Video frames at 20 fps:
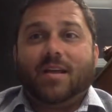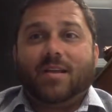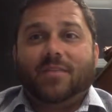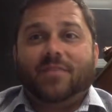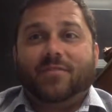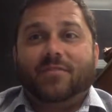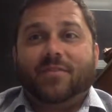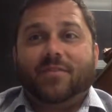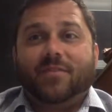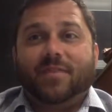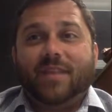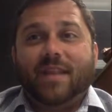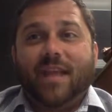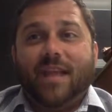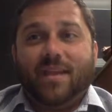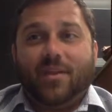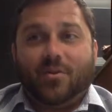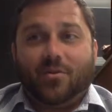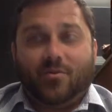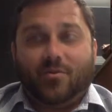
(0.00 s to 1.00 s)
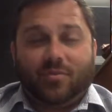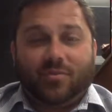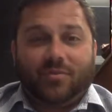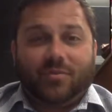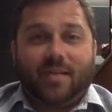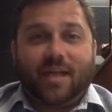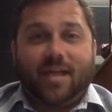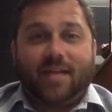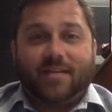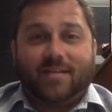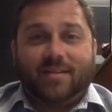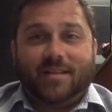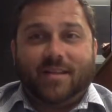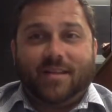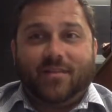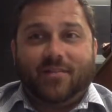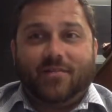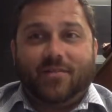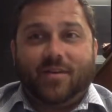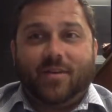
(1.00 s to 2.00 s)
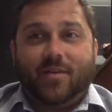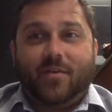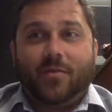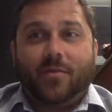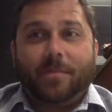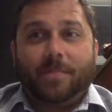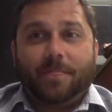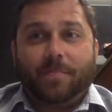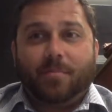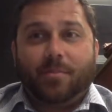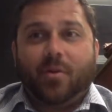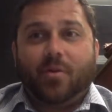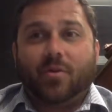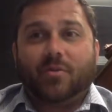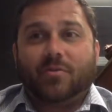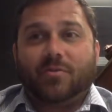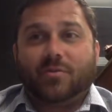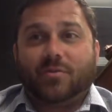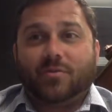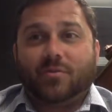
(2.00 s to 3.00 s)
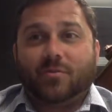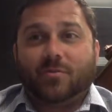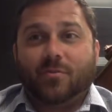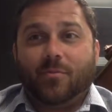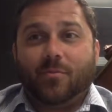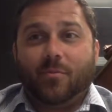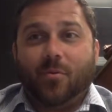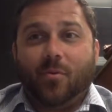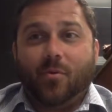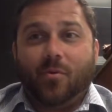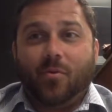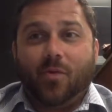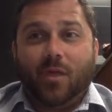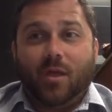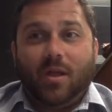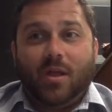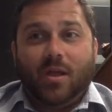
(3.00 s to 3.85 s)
He has 58 career sacks in the NFL, part of a Super Bowl